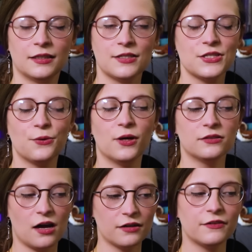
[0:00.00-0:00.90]
So a
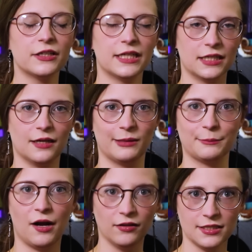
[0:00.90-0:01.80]
lot of our economic
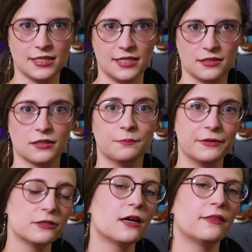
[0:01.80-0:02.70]
policies are
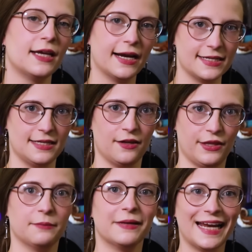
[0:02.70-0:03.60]
built on the idea
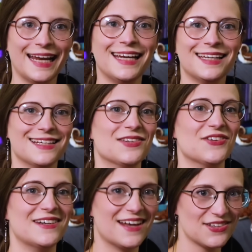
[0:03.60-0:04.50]
that pain is
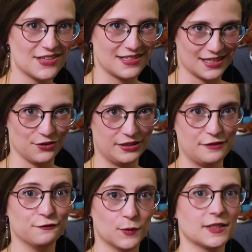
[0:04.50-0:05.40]
necessary
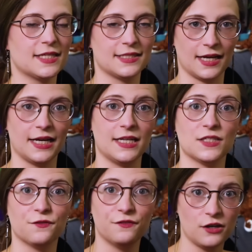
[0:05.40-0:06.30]
for society
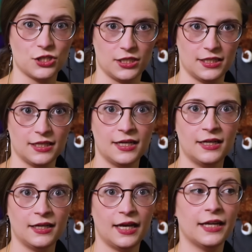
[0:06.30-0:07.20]
to function.
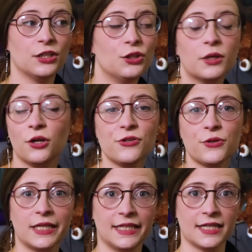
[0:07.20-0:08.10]
And you can also
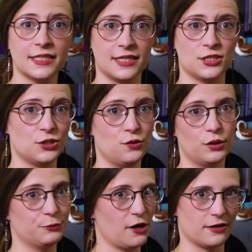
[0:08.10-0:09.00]
connect this to
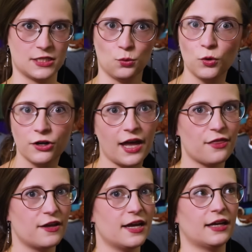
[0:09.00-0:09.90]
the Protestant work
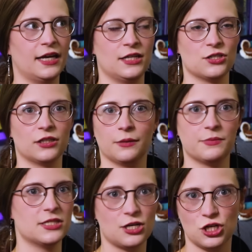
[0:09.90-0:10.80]
ethic and our
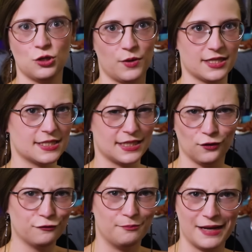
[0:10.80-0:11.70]
obsession with
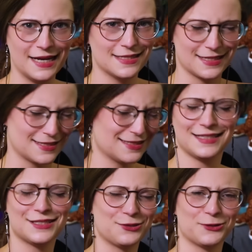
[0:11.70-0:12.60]
self-made
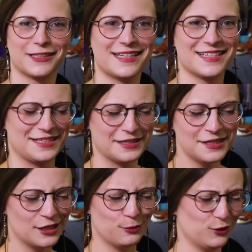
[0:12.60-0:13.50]
success stories and
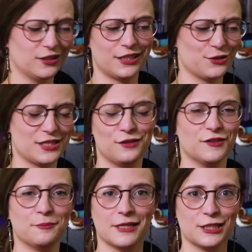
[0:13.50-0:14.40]
pulling yourself
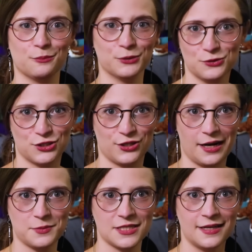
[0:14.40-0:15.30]
up by your bootstraps.